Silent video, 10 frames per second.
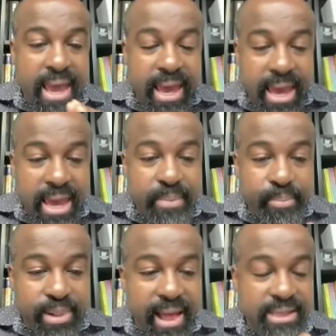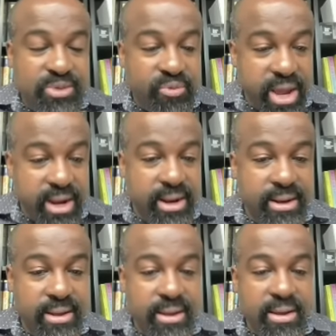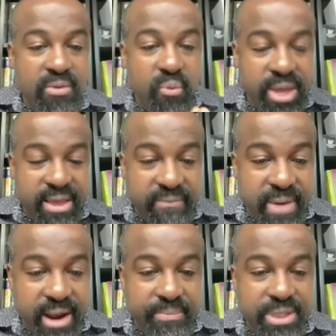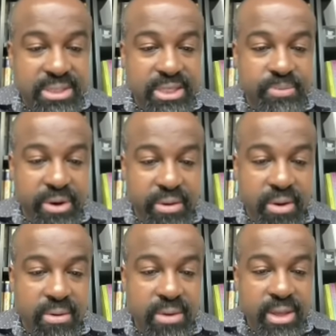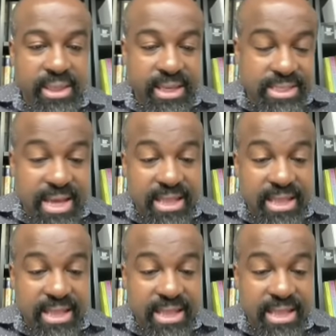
A+ rated with the Better Business Bureau. These are the